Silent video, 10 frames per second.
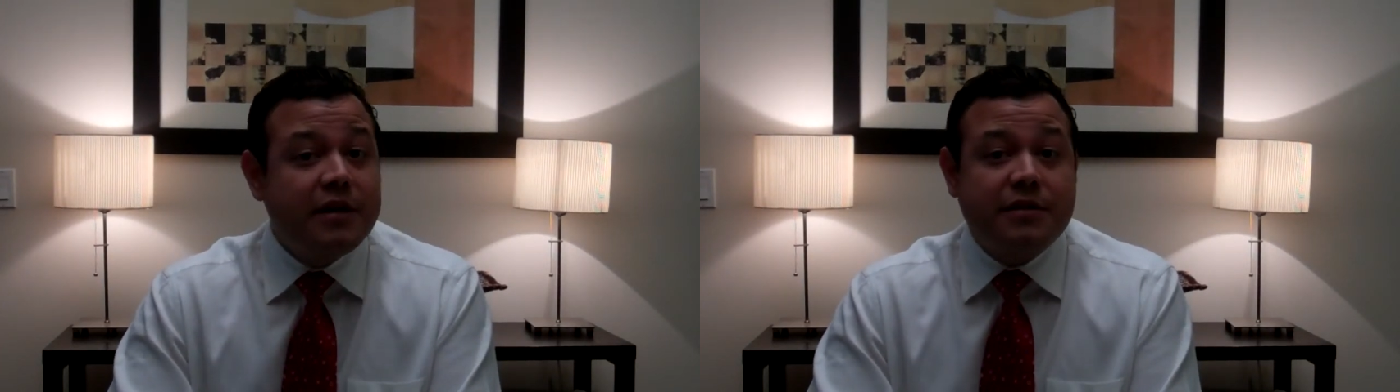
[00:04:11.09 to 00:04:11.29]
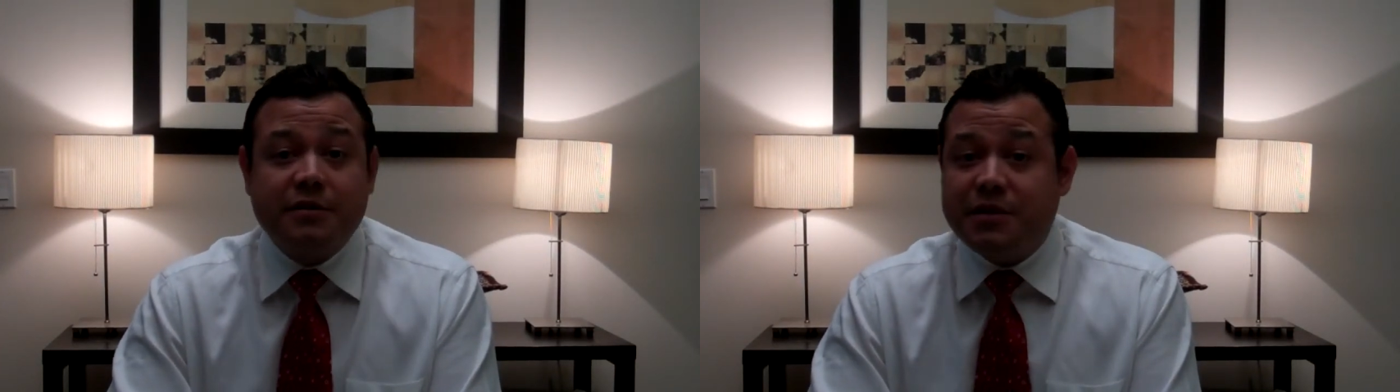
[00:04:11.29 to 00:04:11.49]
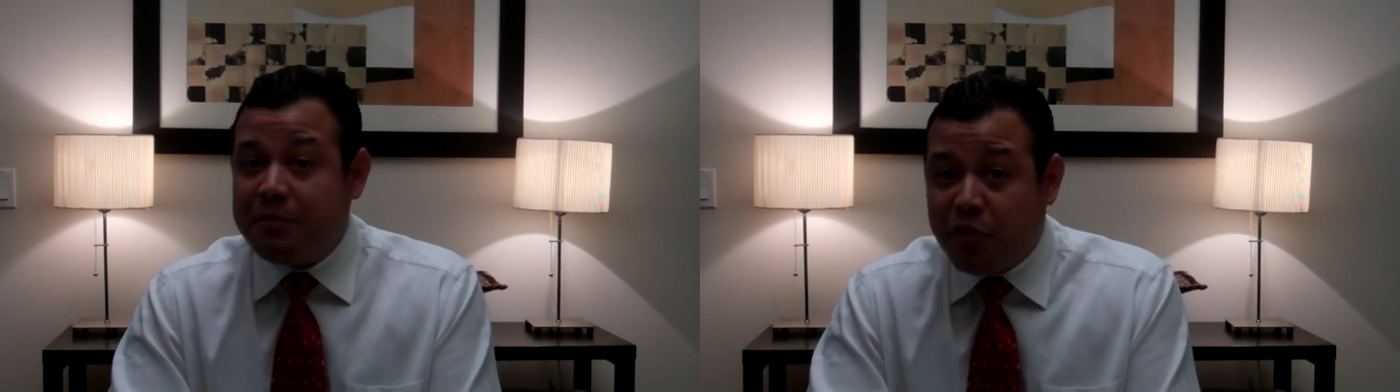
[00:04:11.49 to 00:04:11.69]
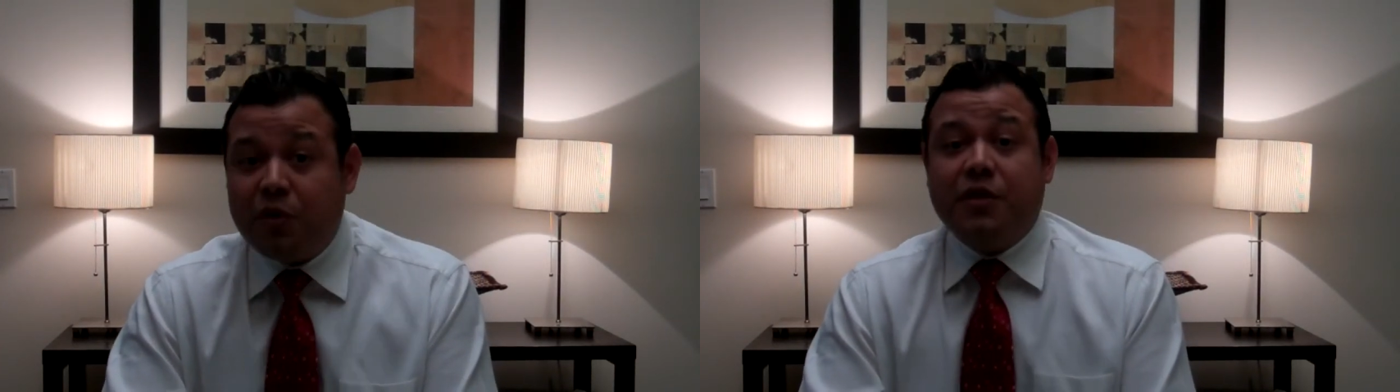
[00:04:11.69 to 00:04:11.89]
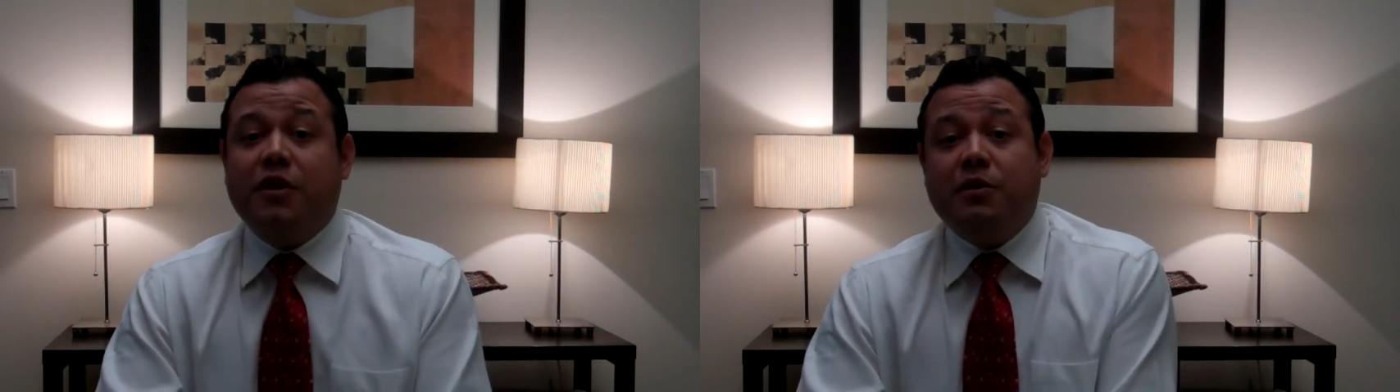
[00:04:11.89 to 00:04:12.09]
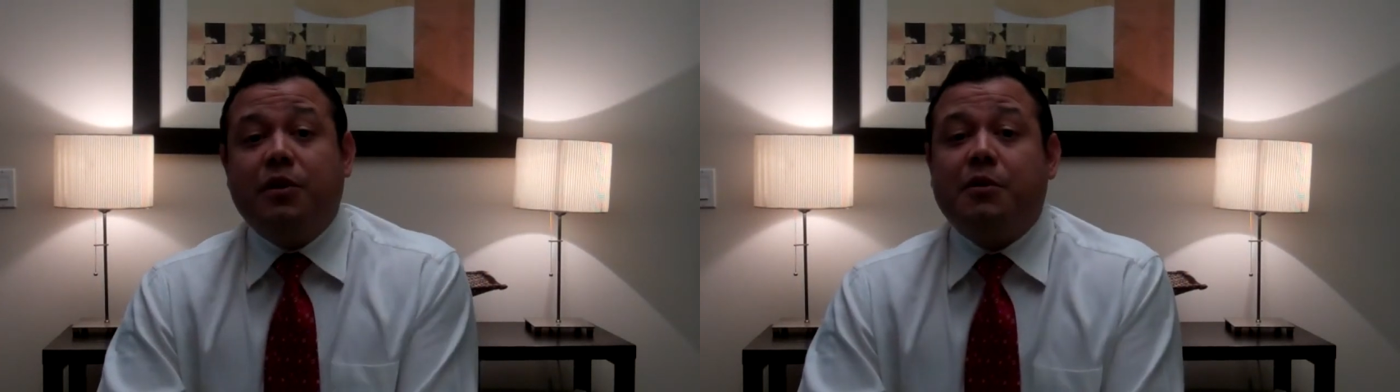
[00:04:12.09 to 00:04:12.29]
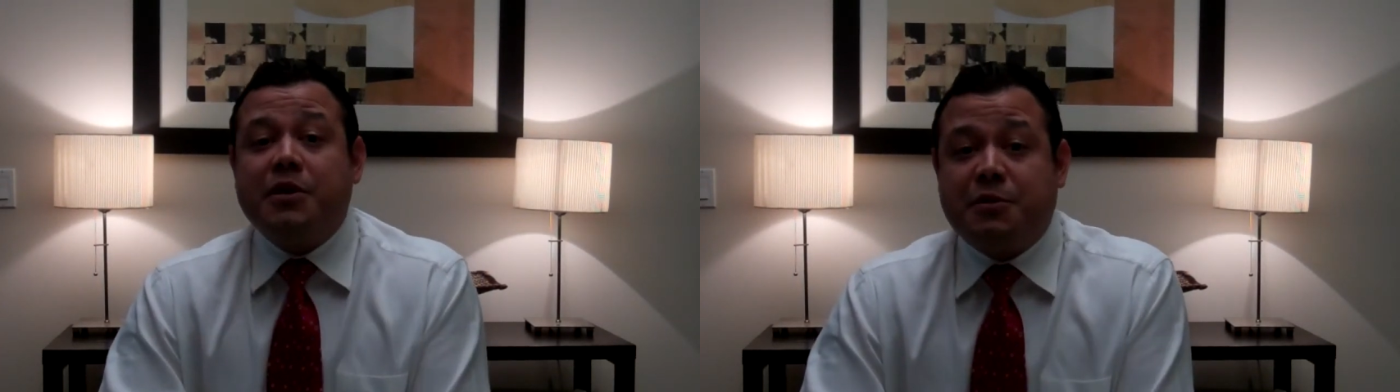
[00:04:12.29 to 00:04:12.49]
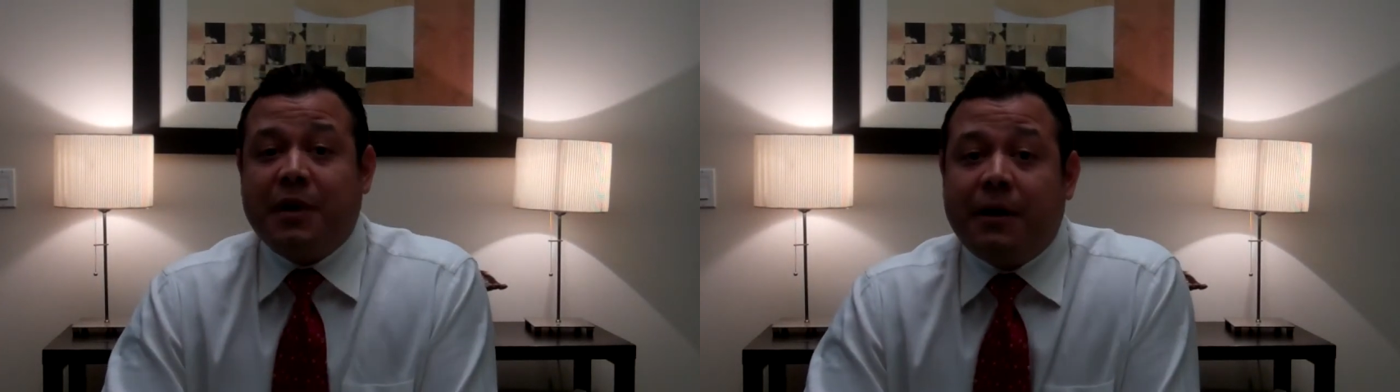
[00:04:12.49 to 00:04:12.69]
So it's important that you go
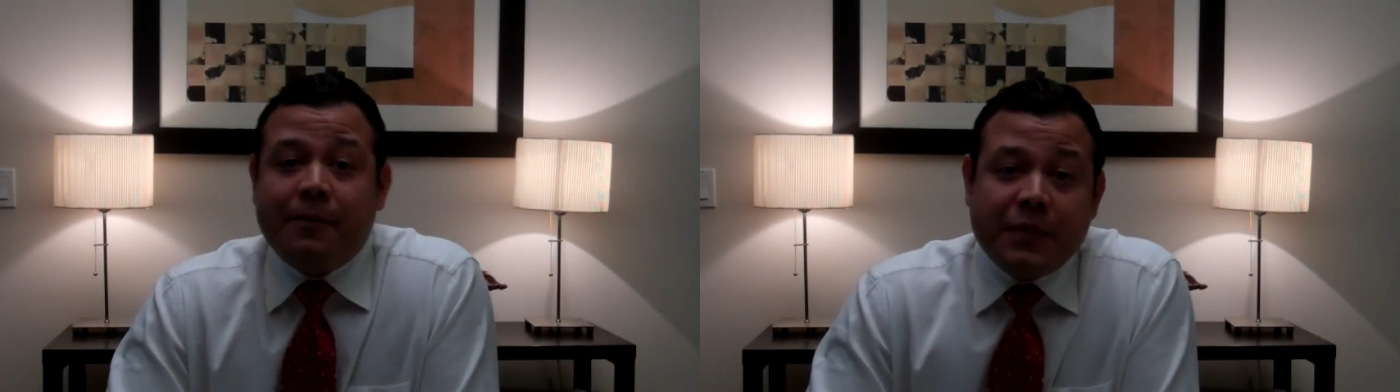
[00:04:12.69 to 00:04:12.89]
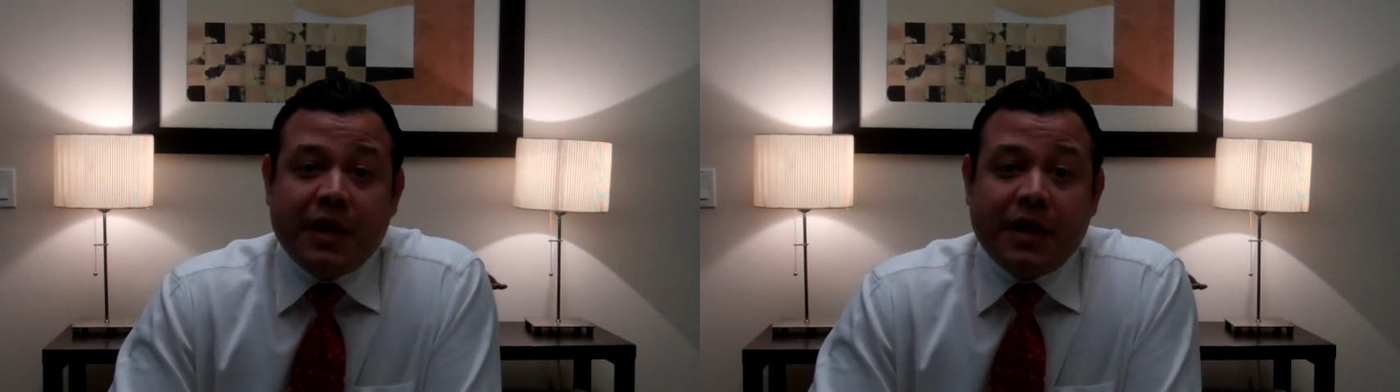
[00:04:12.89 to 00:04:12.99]
as well.